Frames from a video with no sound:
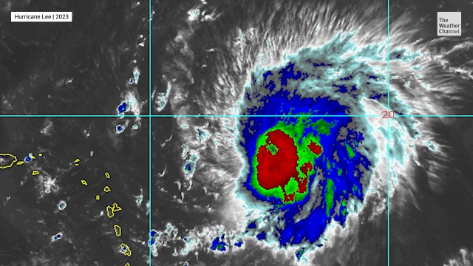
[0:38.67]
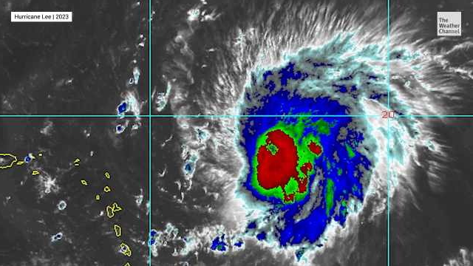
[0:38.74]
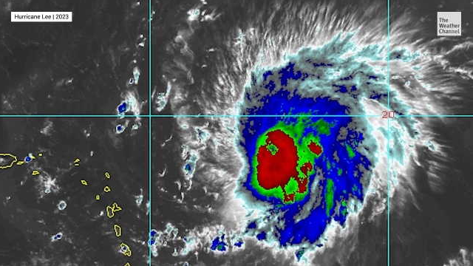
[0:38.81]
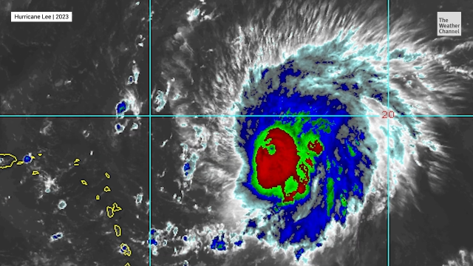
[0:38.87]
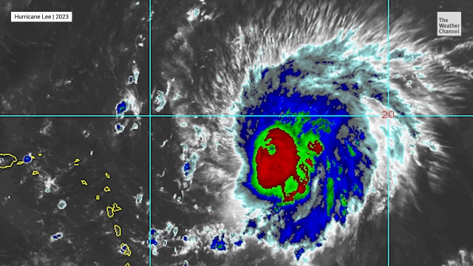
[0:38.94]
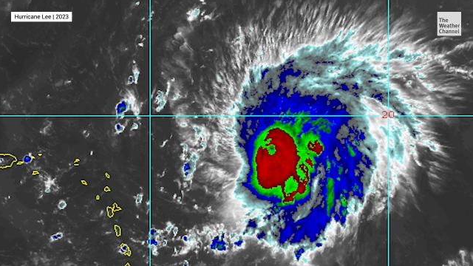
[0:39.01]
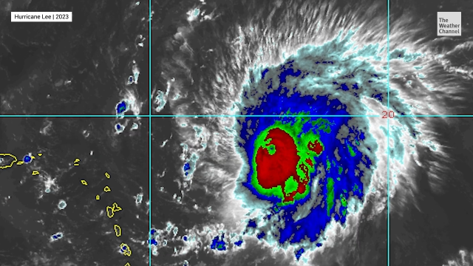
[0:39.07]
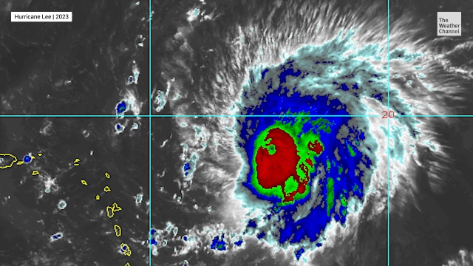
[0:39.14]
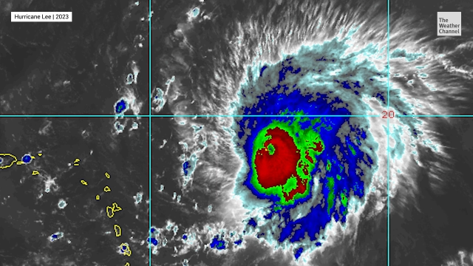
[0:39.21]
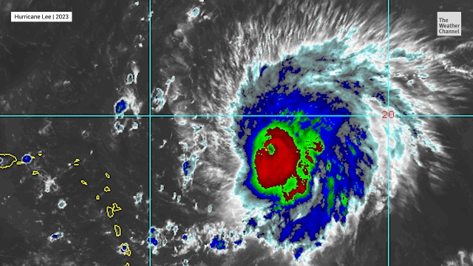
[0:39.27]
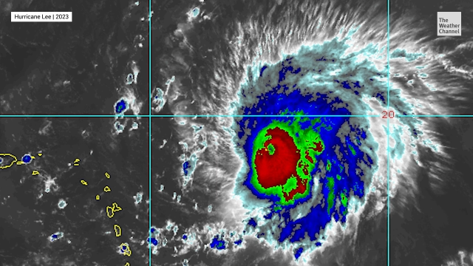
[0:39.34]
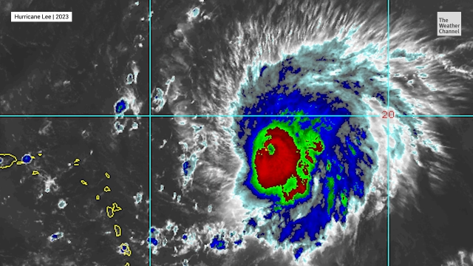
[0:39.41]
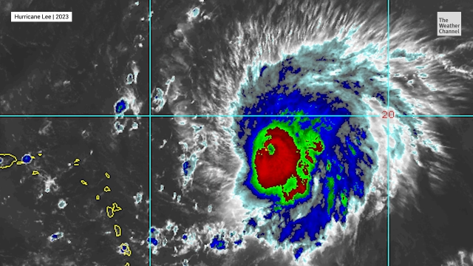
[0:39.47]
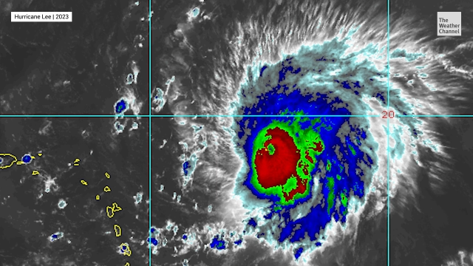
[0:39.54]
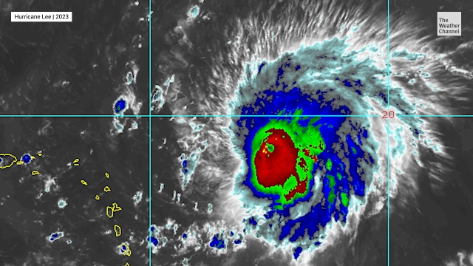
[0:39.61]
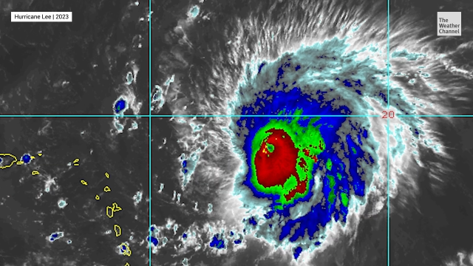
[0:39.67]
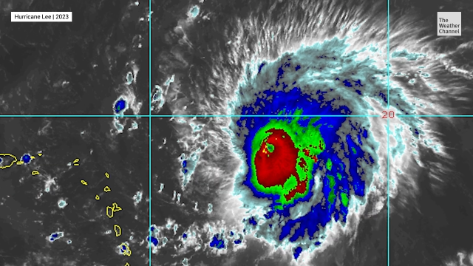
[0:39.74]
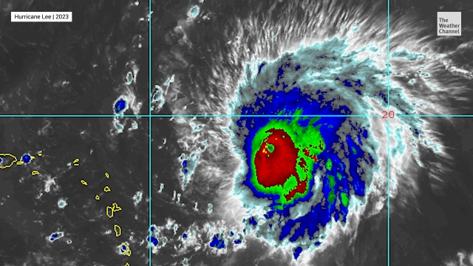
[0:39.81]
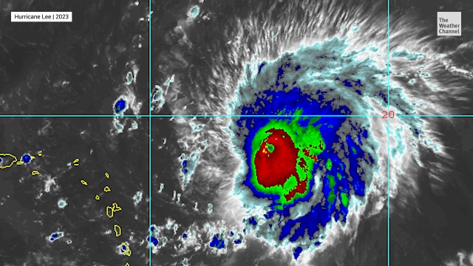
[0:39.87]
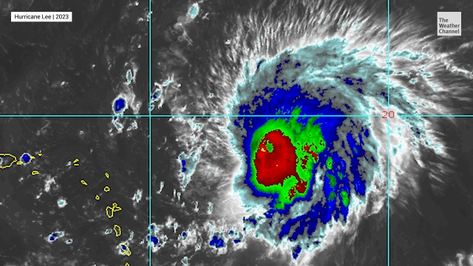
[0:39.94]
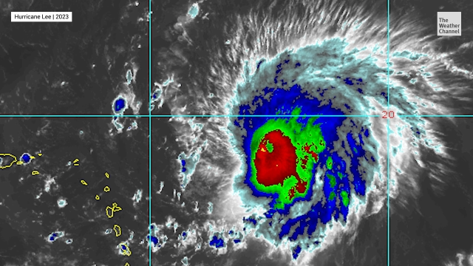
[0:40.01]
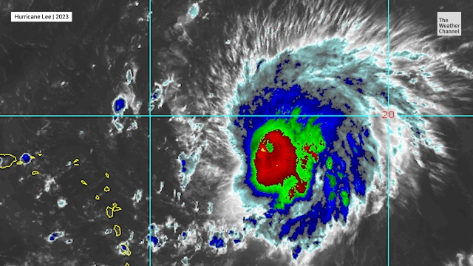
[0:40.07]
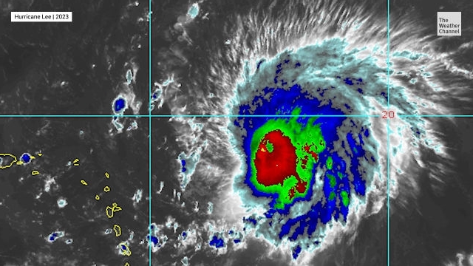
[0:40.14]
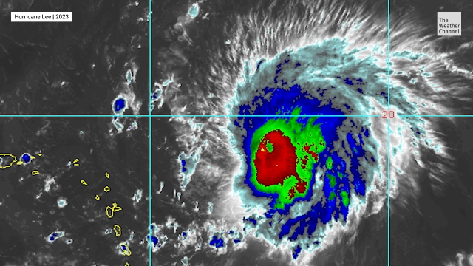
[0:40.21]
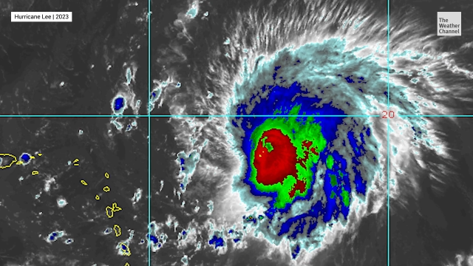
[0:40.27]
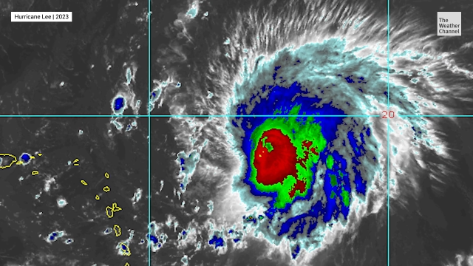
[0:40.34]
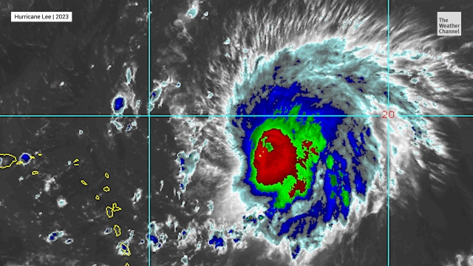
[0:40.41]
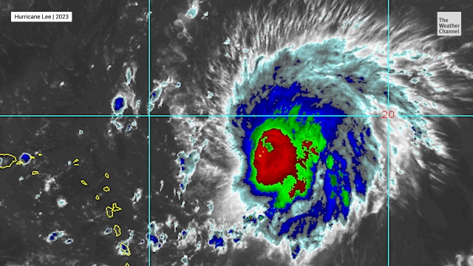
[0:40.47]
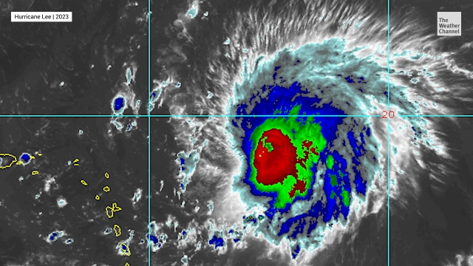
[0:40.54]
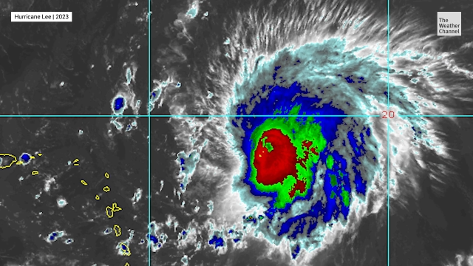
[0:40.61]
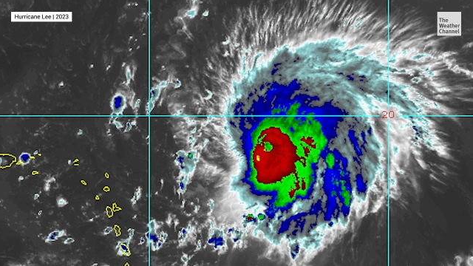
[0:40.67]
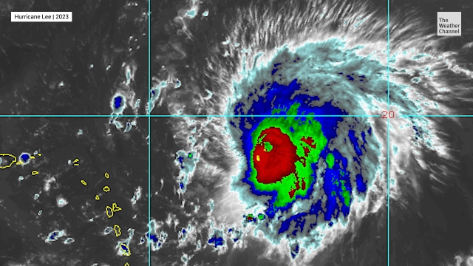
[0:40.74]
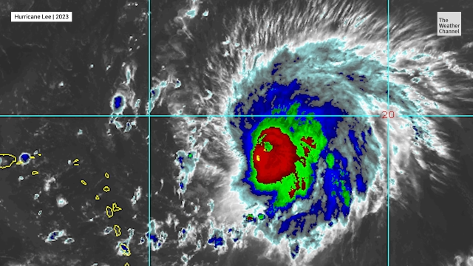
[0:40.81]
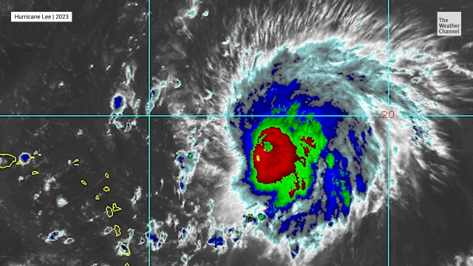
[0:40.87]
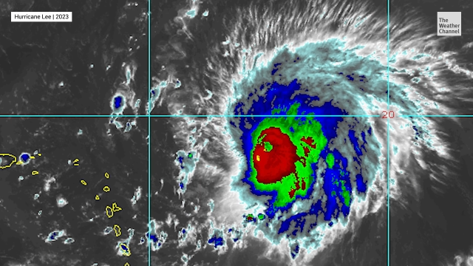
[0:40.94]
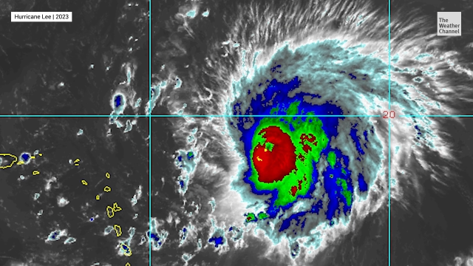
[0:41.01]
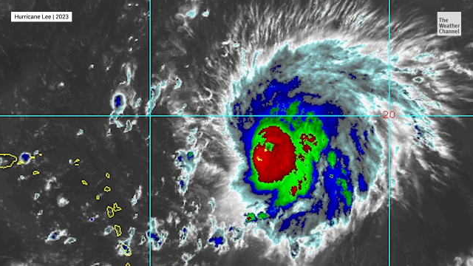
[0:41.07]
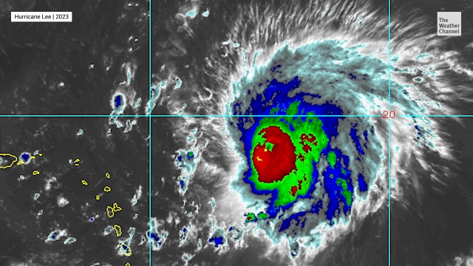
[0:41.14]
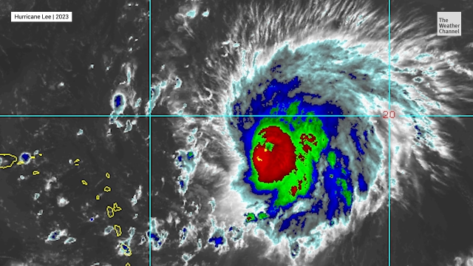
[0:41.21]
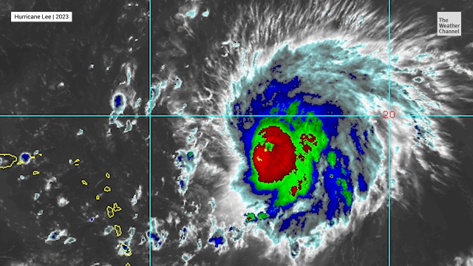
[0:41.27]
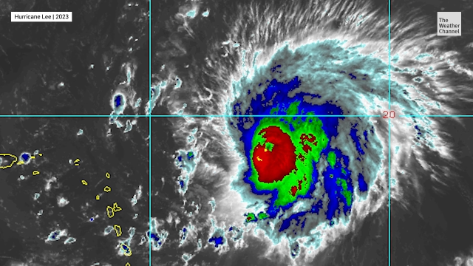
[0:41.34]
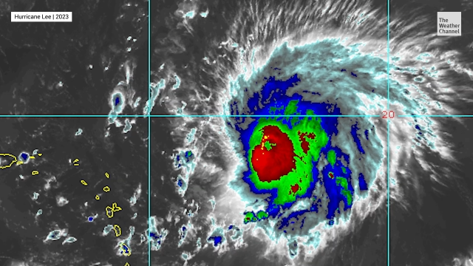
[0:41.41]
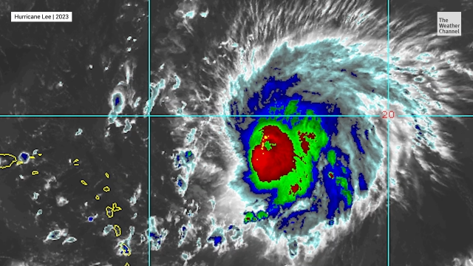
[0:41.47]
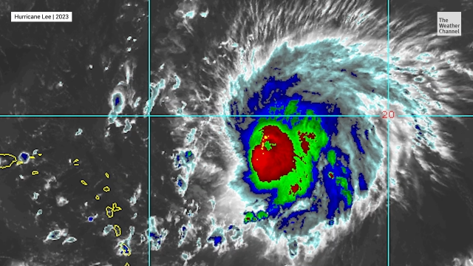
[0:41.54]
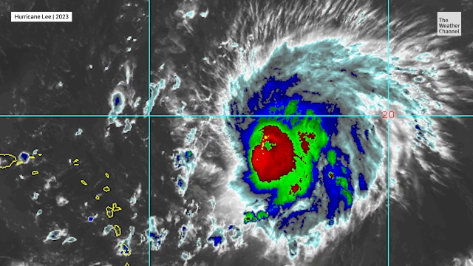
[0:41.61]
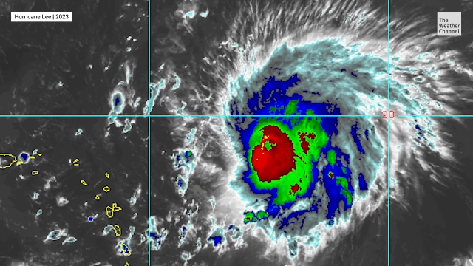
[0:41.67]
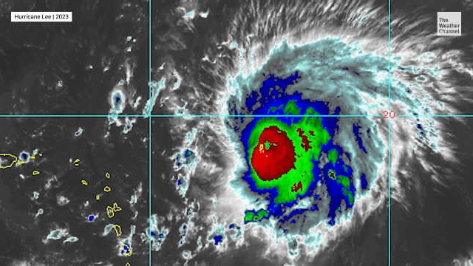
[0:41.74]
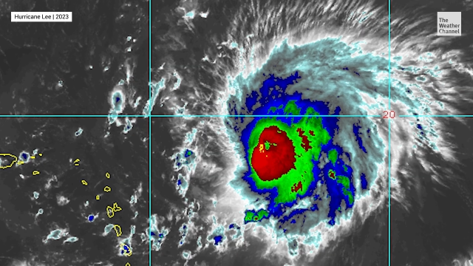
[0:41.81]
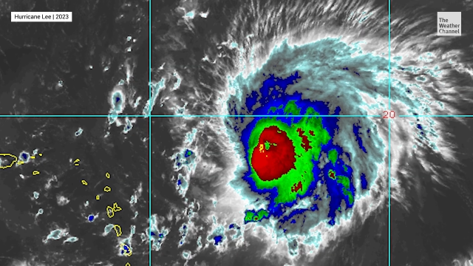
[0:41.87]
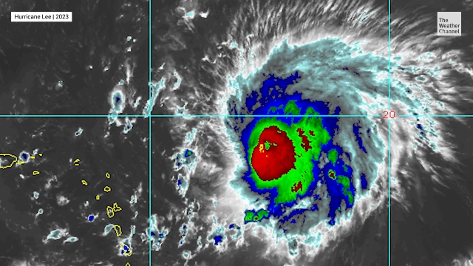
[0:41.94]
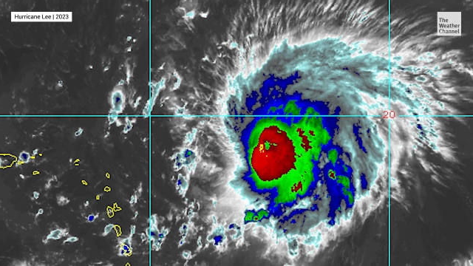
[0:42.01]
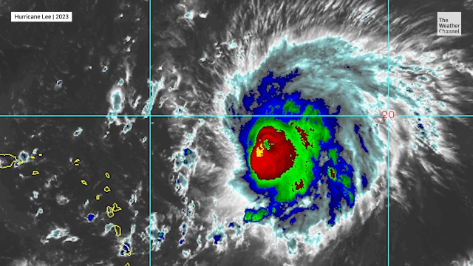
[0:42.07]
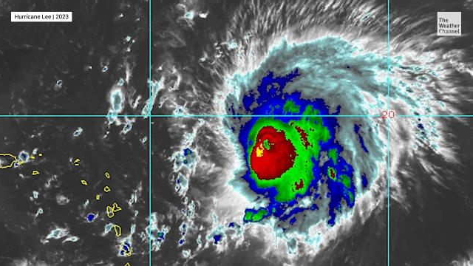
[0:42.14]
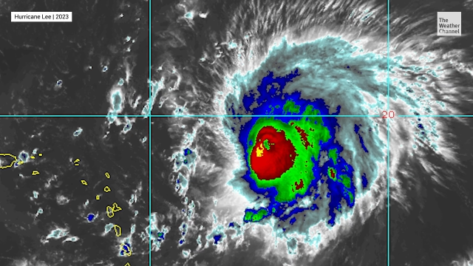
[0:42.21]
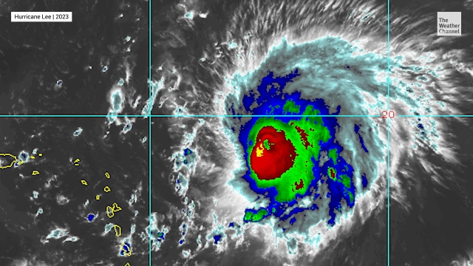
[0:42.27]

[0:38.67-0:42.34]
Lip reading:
[unreadable: no face in view]